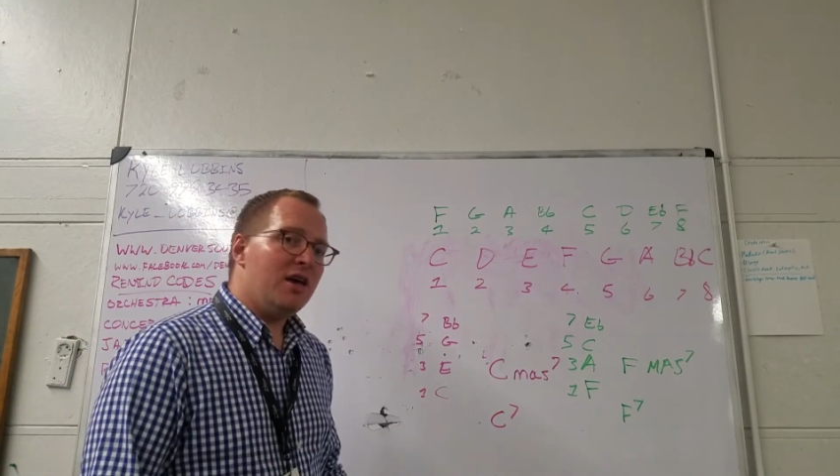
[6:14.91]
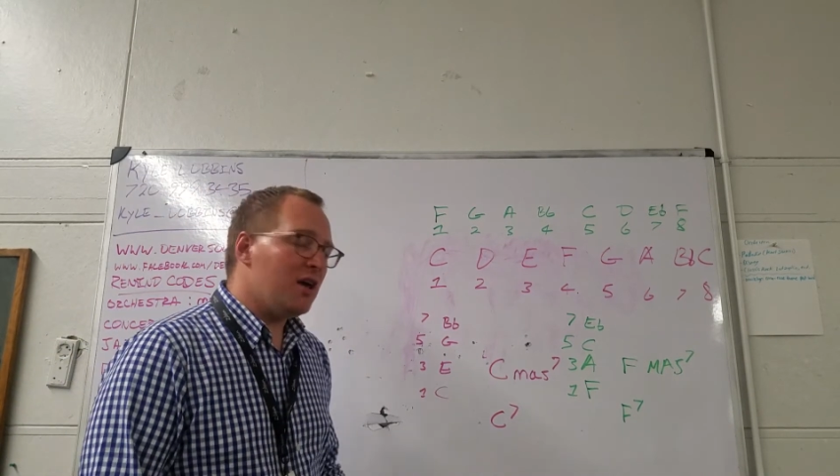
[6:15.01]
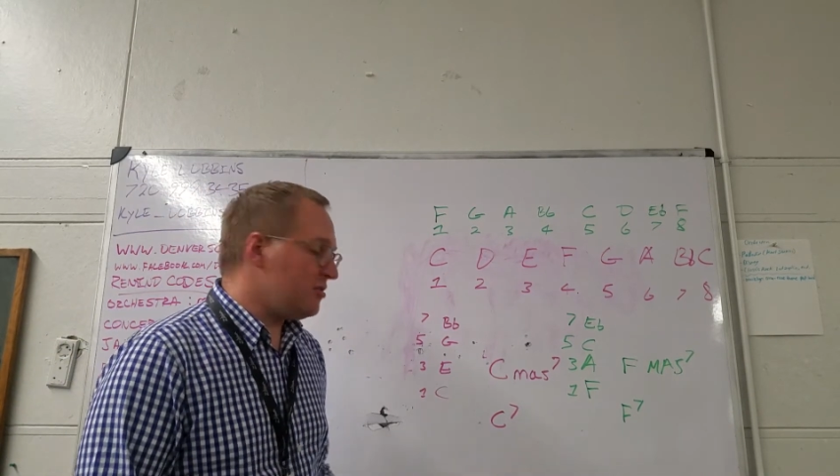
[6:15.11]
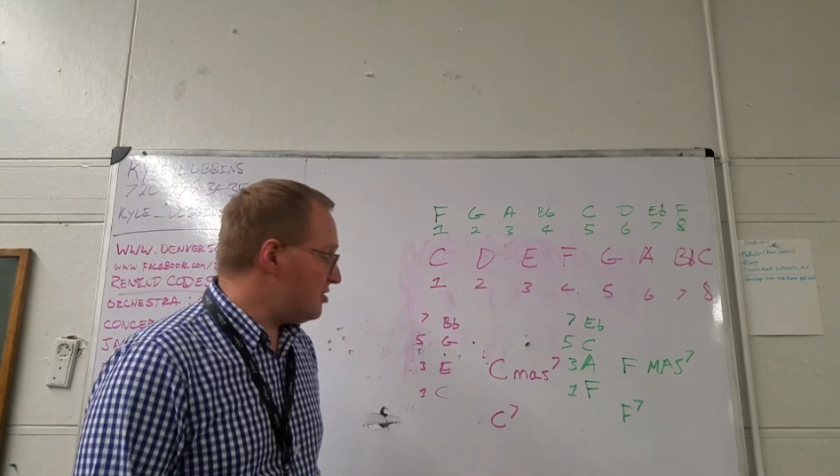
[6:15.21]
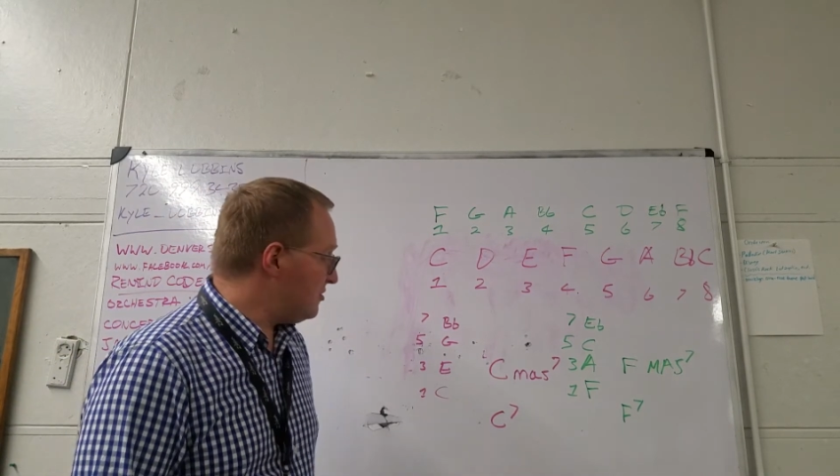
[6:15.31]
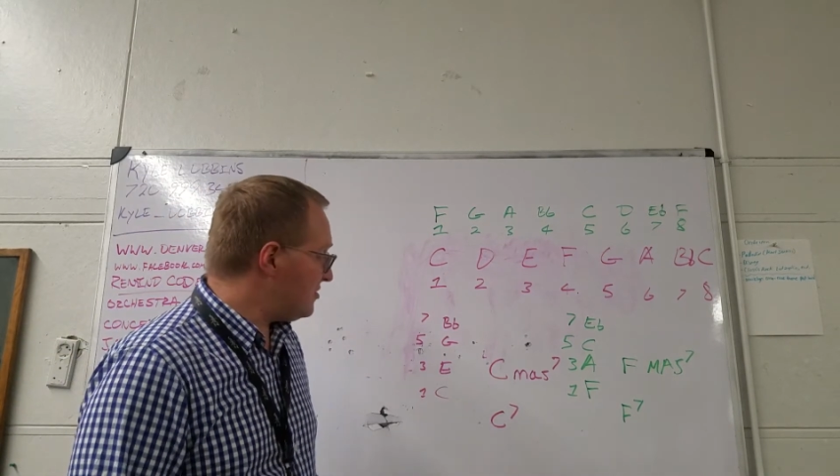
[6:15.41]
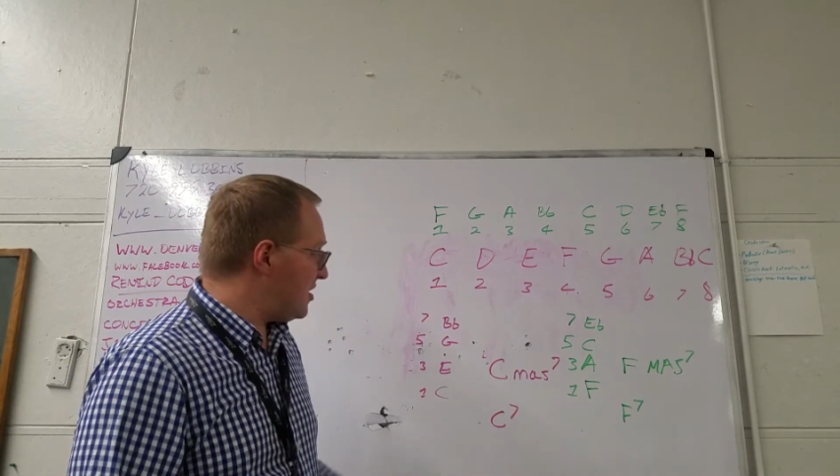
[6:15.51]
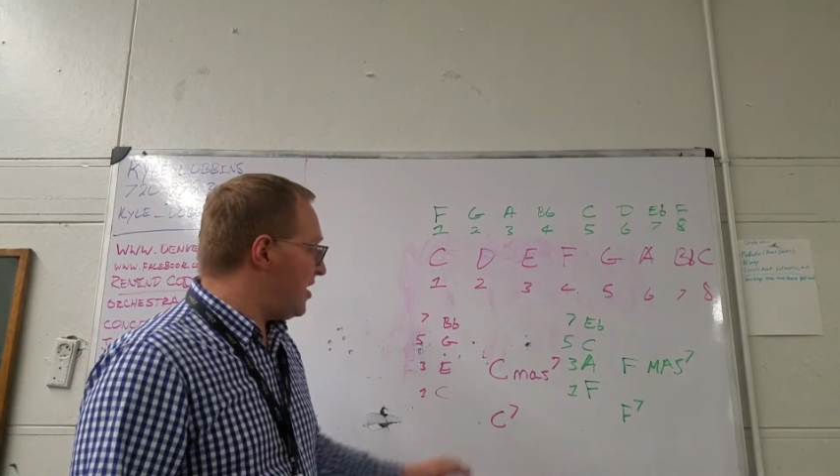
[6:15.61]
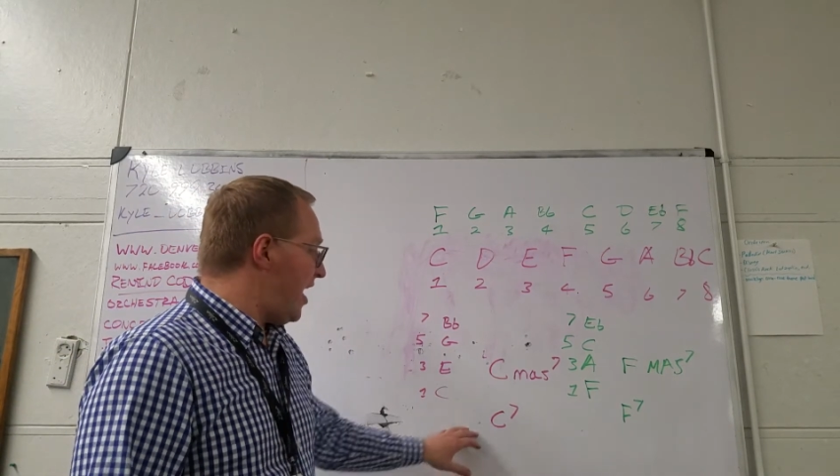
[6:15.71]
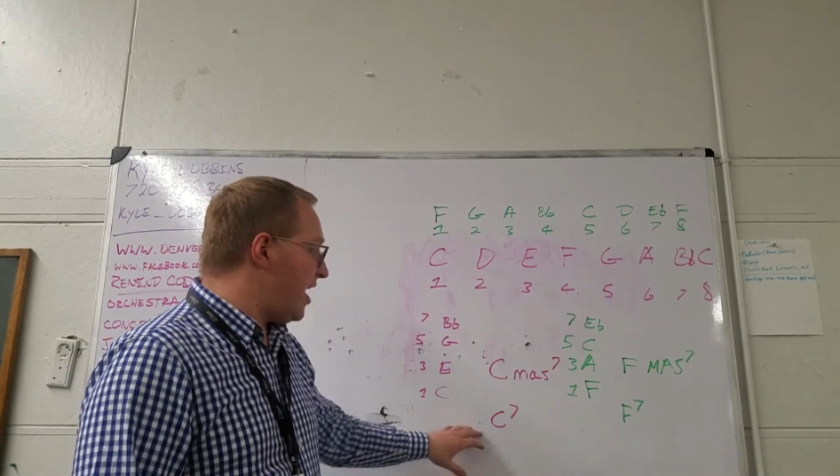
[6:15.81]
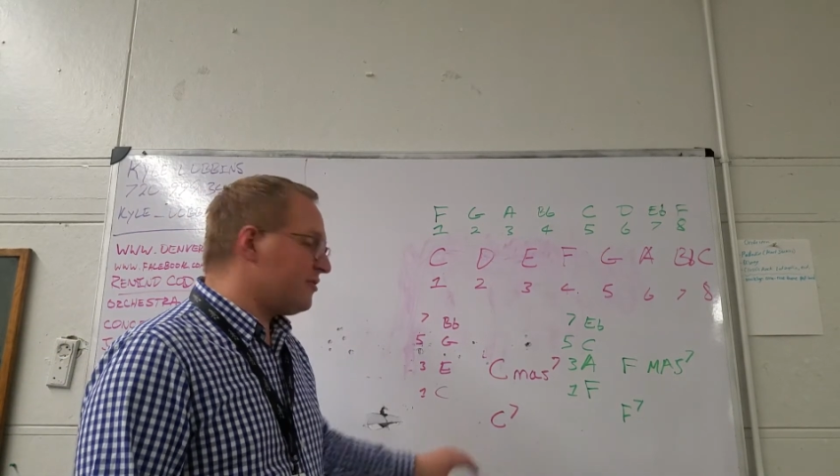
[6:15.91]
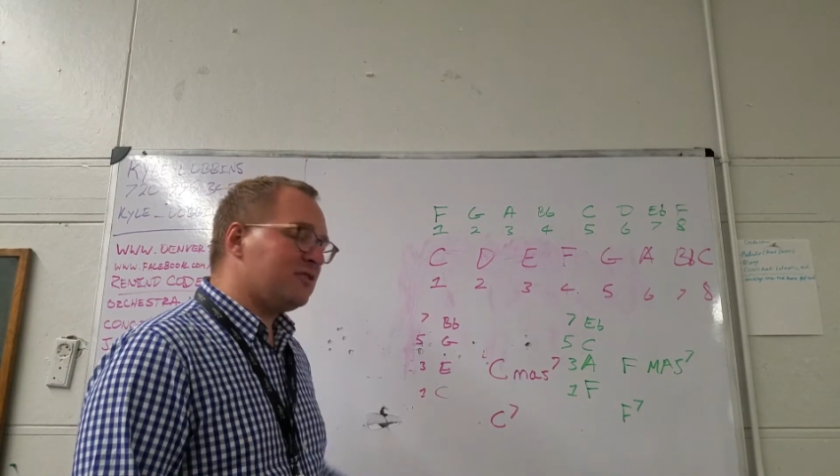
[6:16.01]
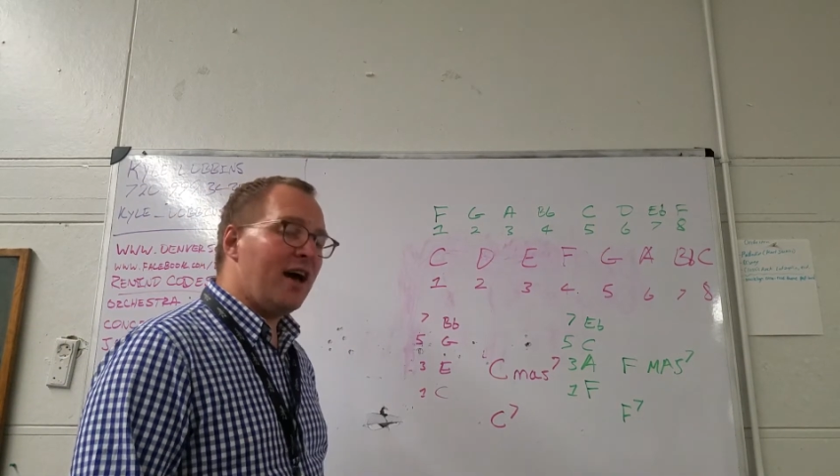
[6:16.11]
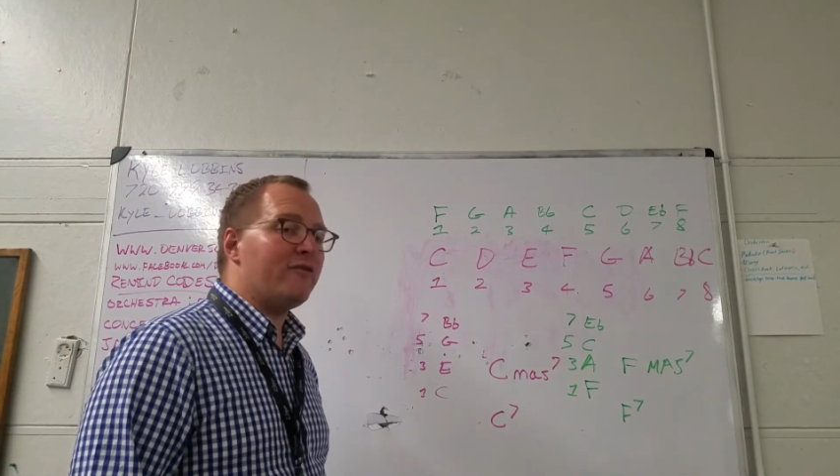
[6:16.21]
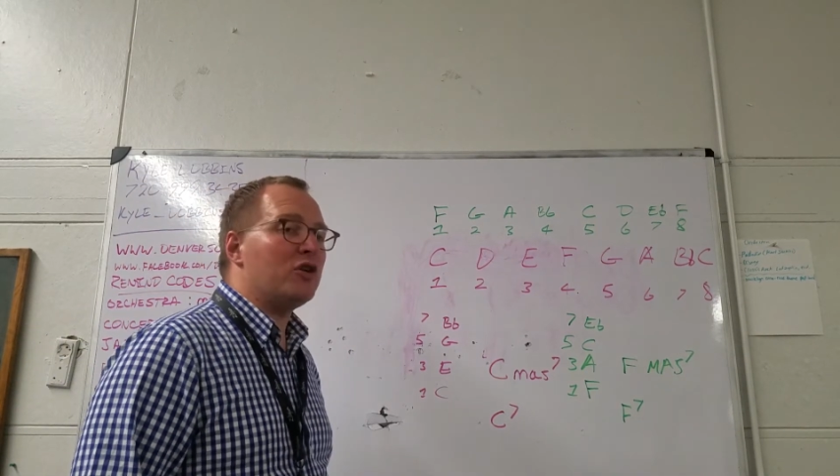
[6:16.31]
and you see
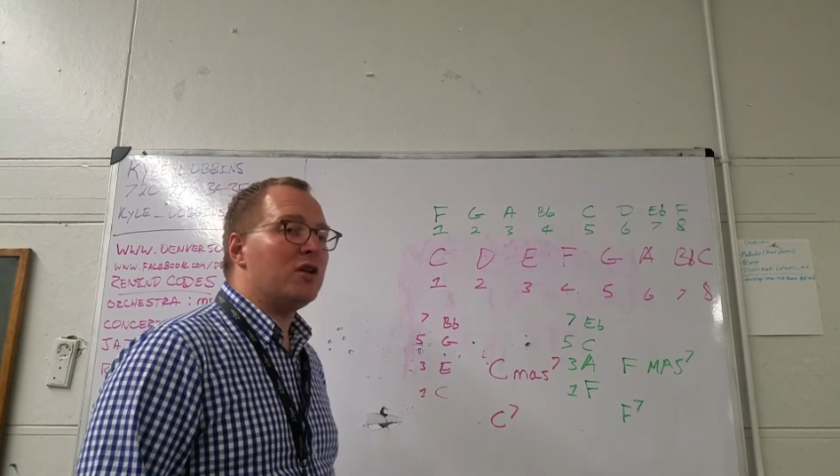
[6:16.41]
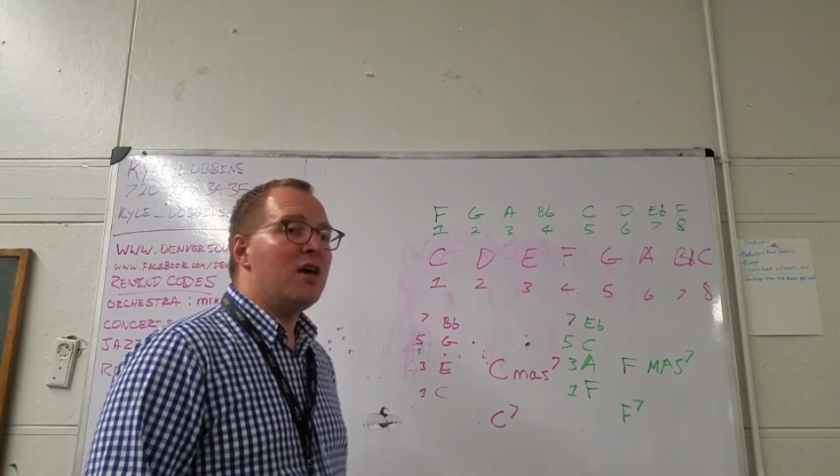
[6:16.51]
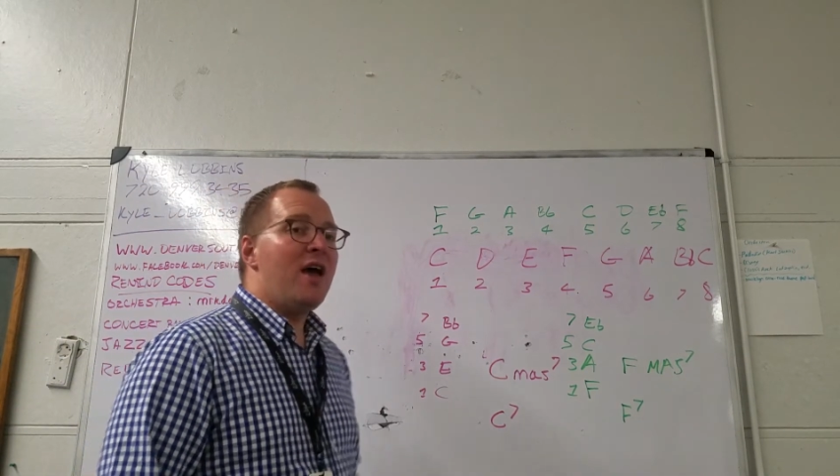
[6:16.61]
F7